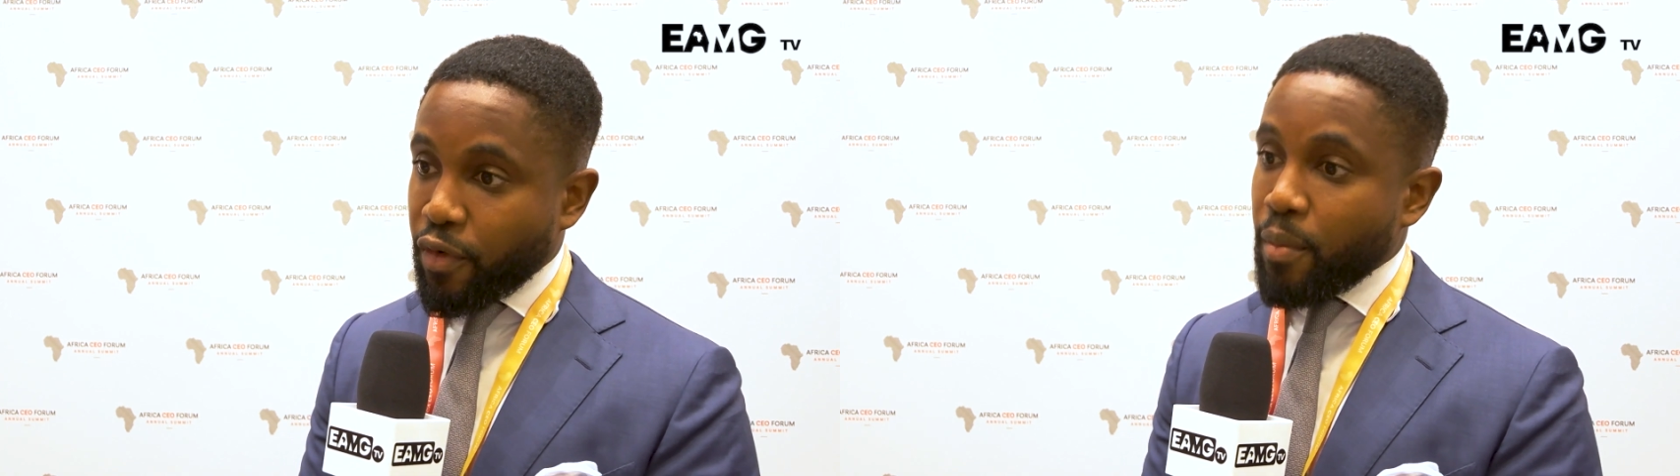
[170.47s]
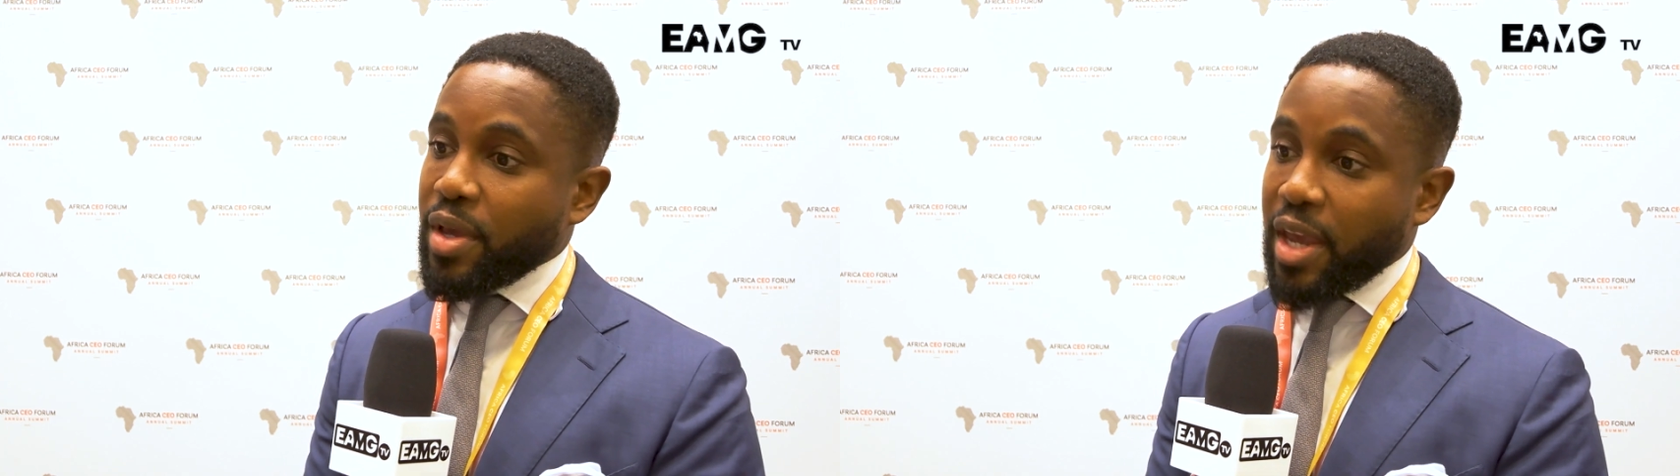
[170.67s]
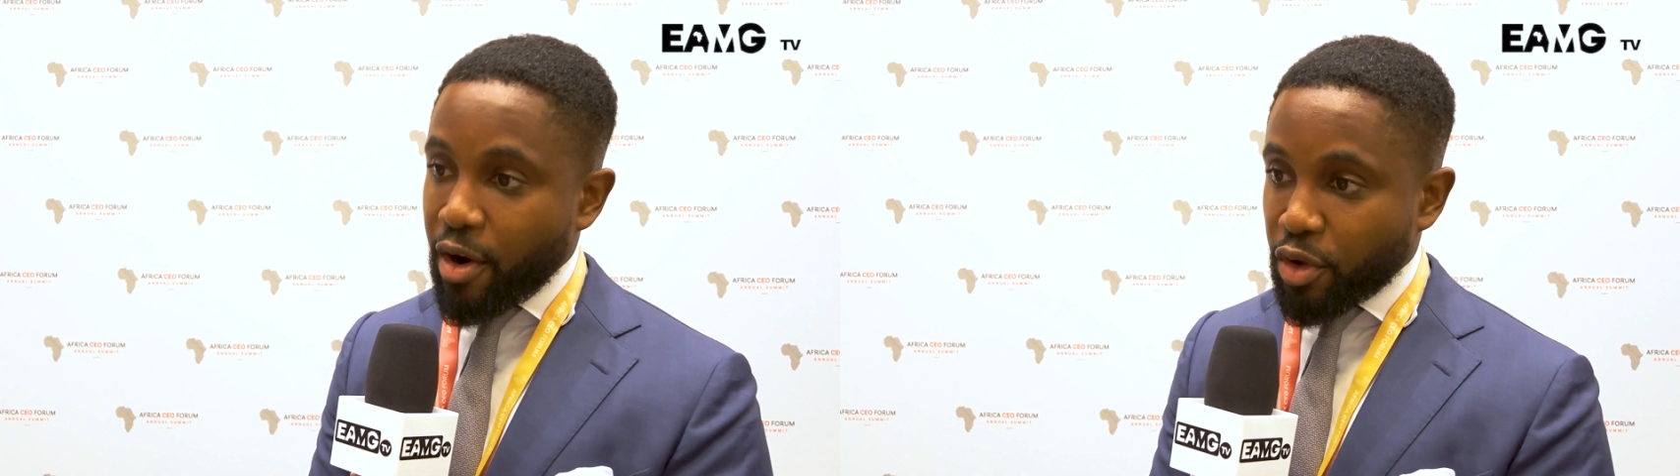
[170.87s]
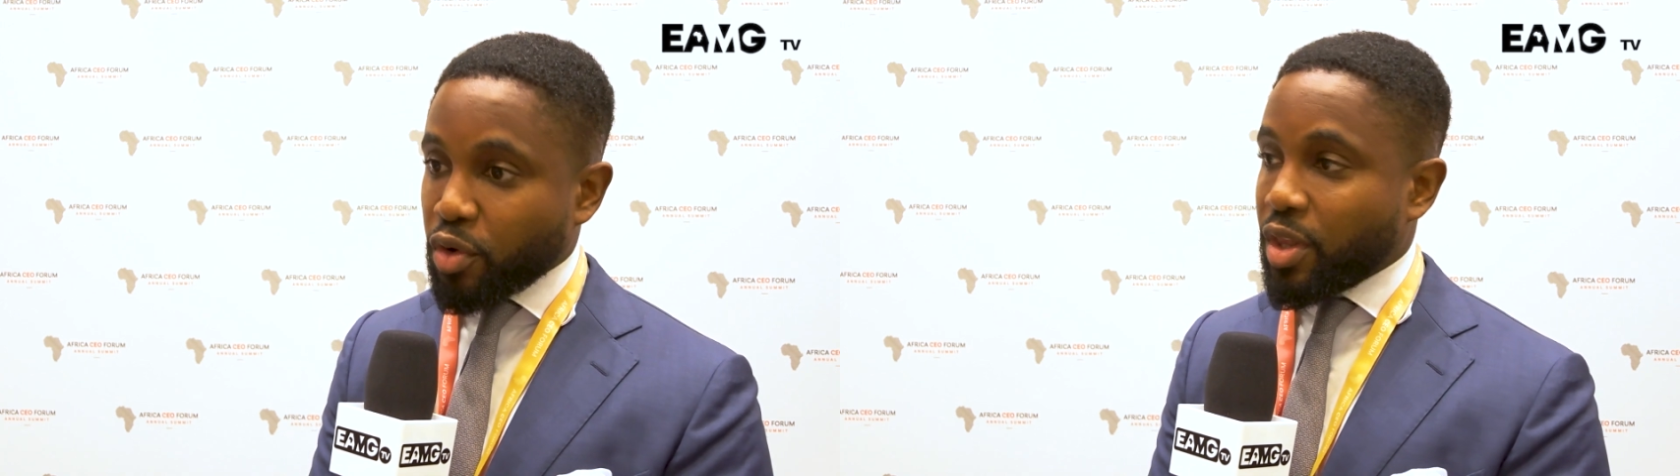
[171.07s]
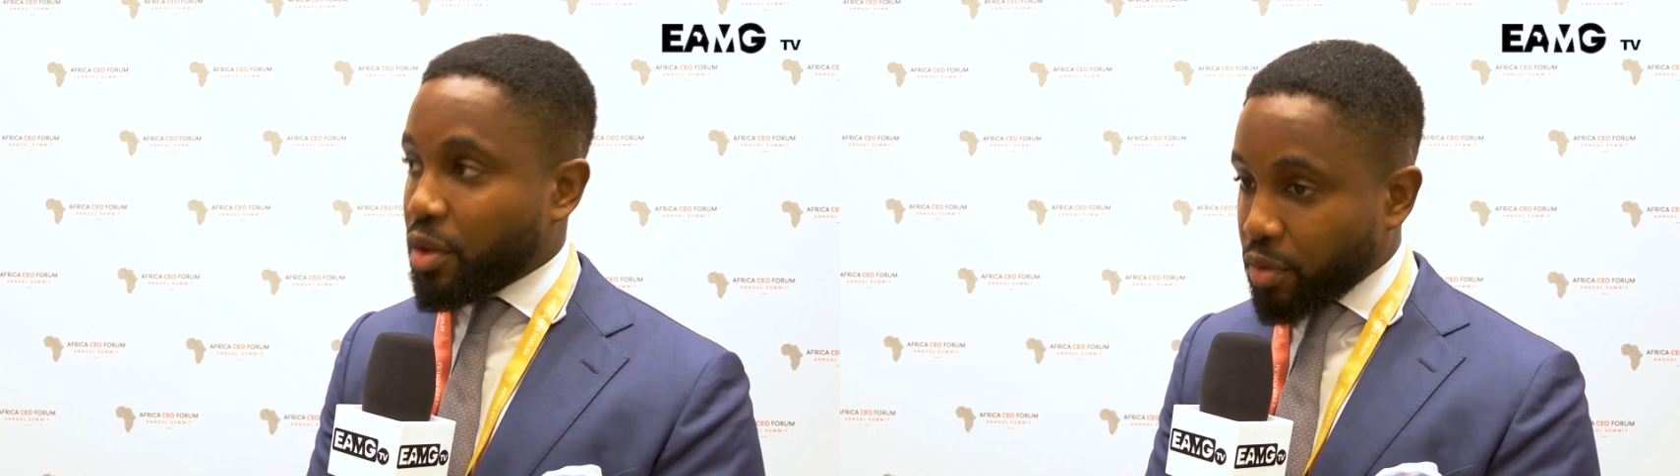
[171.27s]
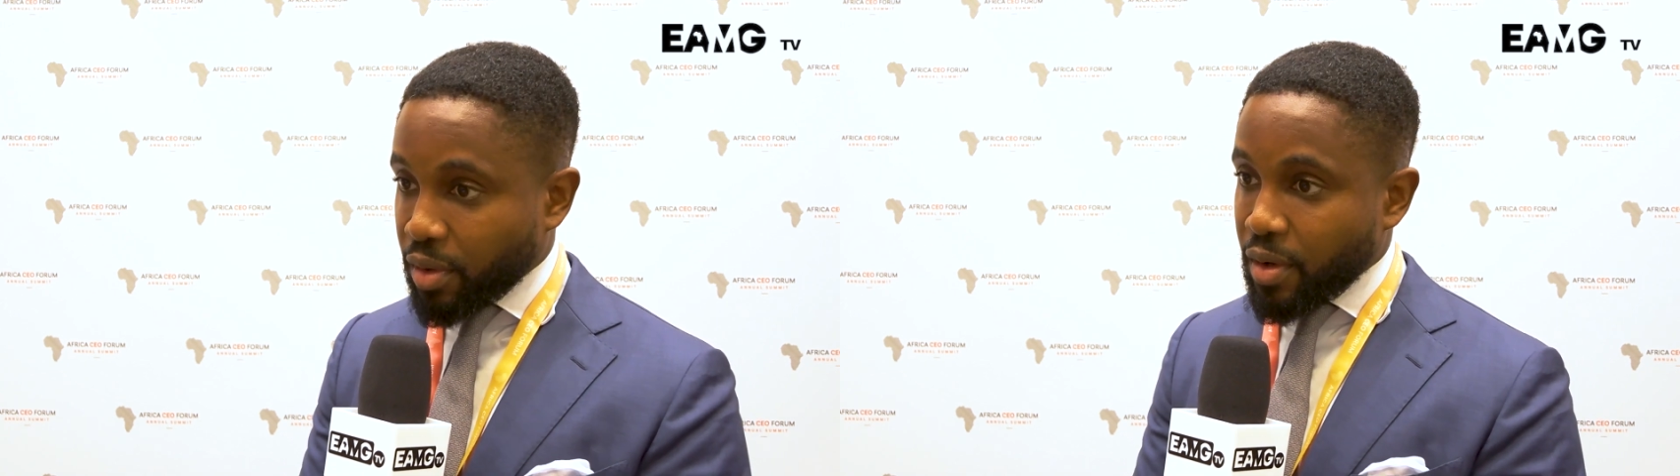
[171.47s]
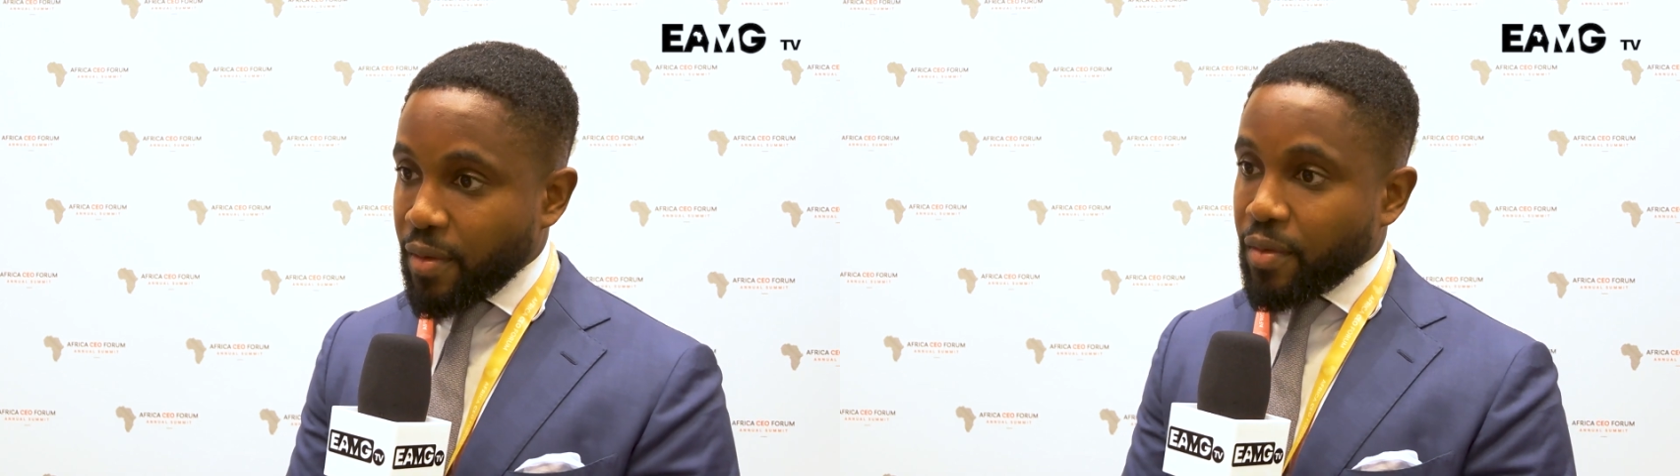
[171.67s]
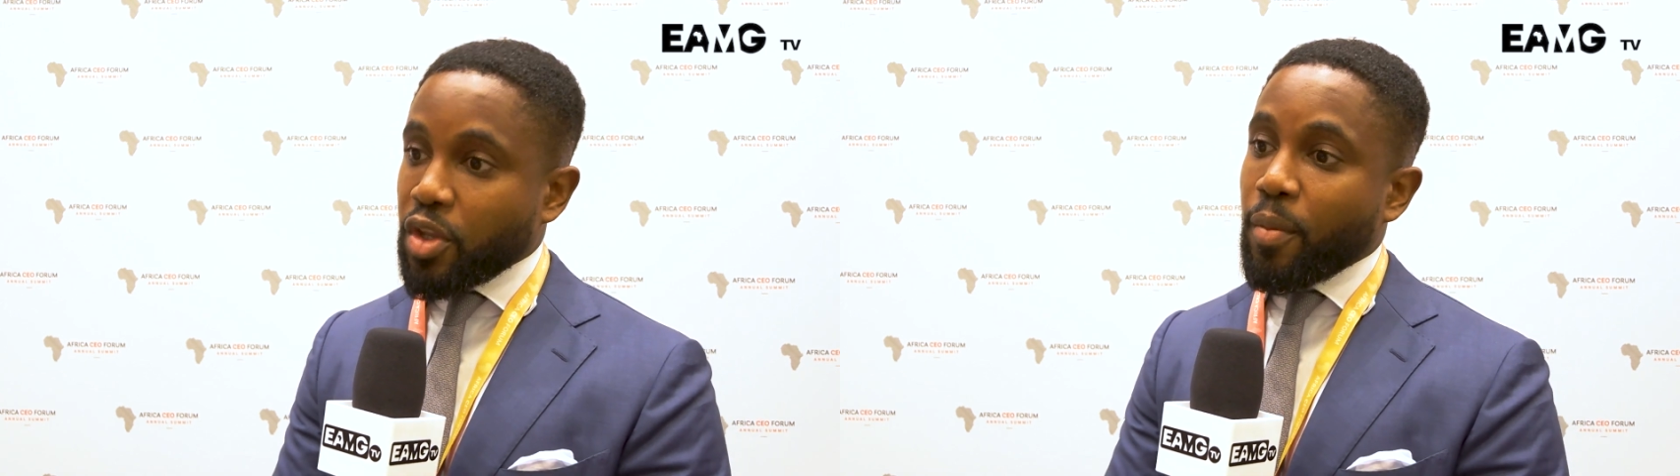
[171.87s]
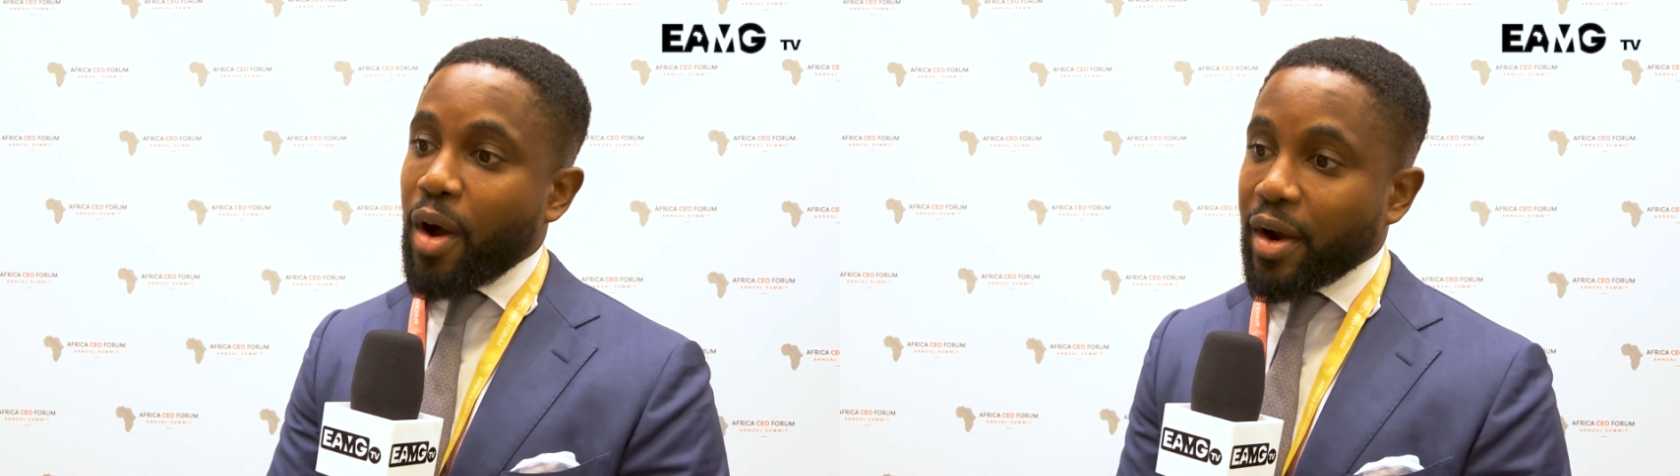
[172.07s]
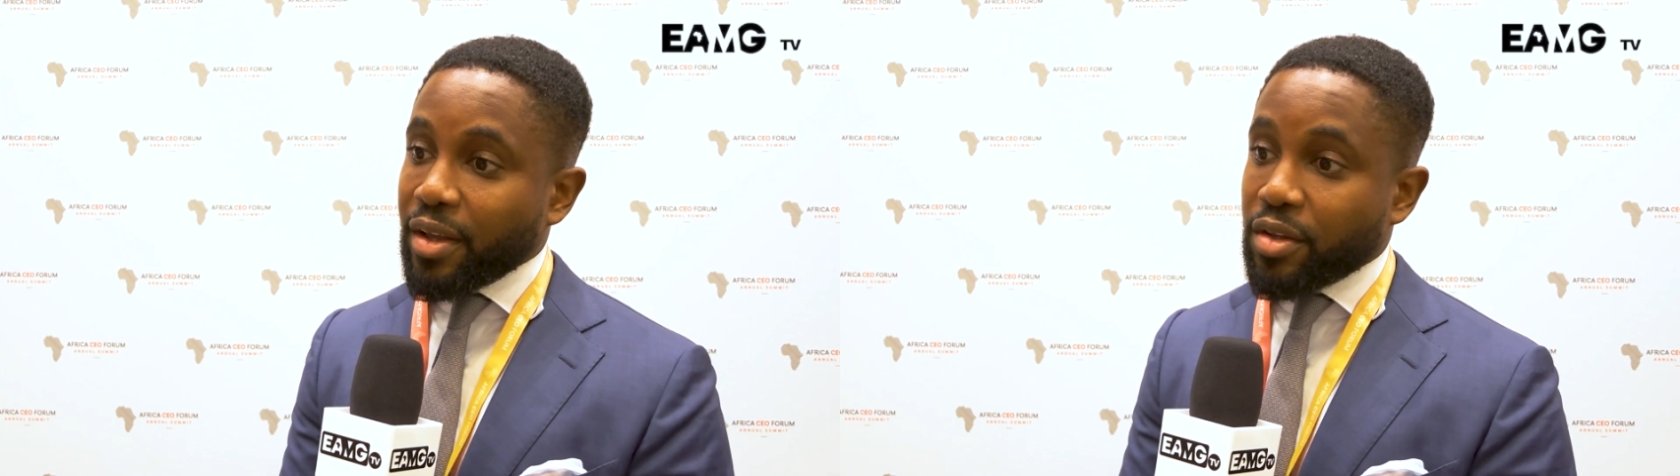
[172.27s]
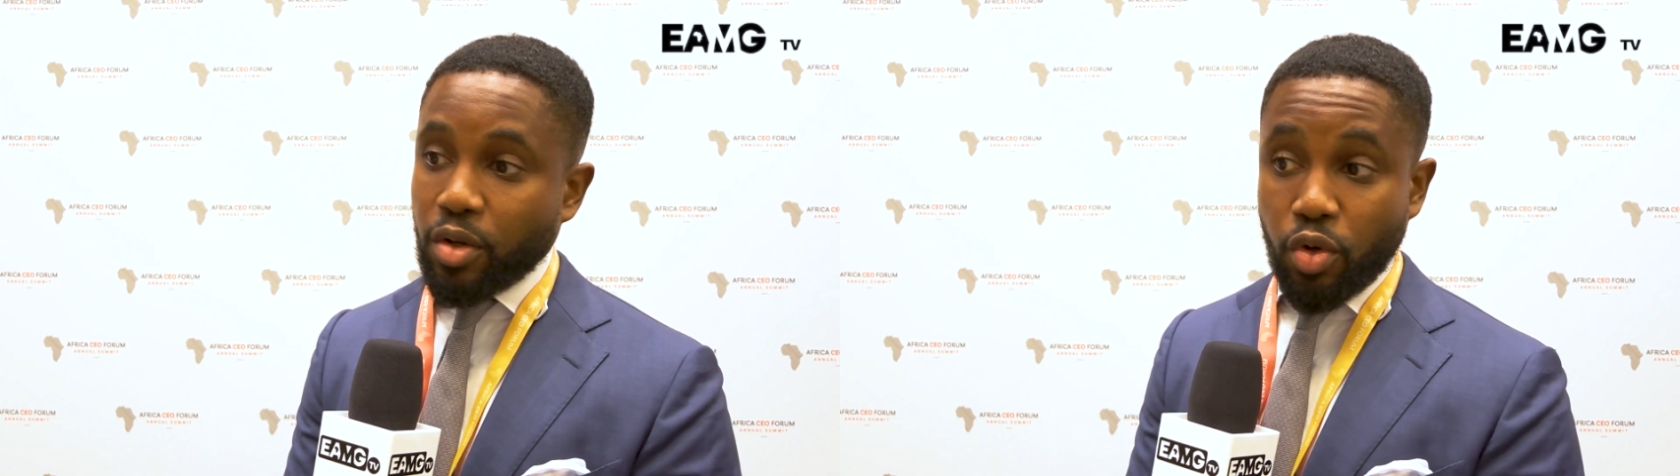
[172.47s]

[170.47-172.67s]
From a year to another, the market